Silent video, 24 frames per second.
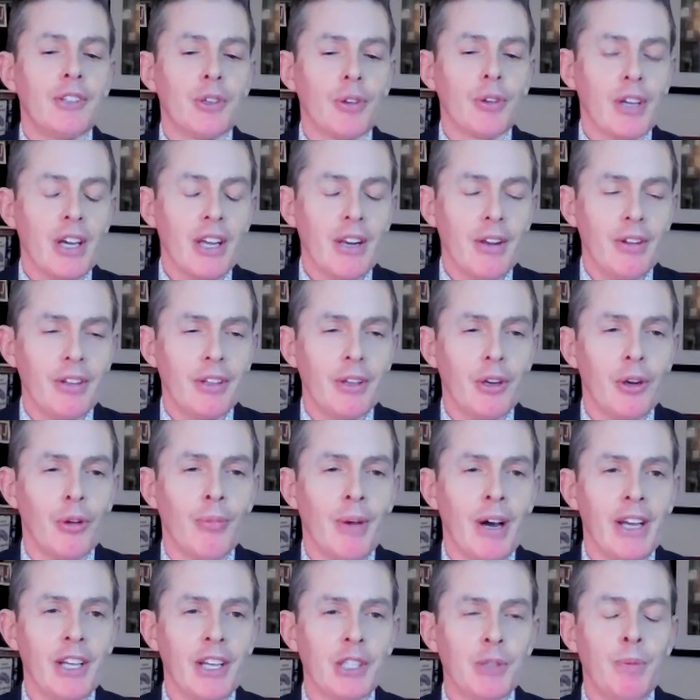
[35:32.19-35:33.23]
And so kind of,
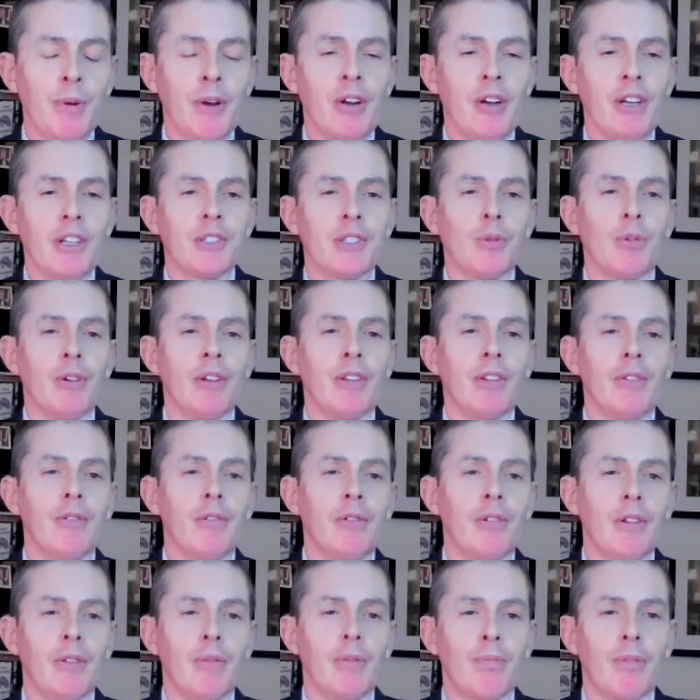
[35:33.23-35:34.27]
my experience with
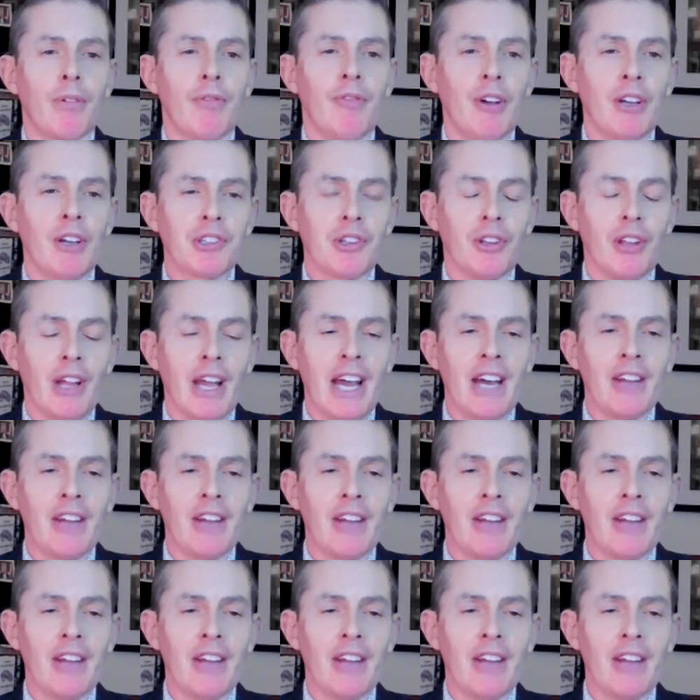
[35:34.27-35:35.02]
professional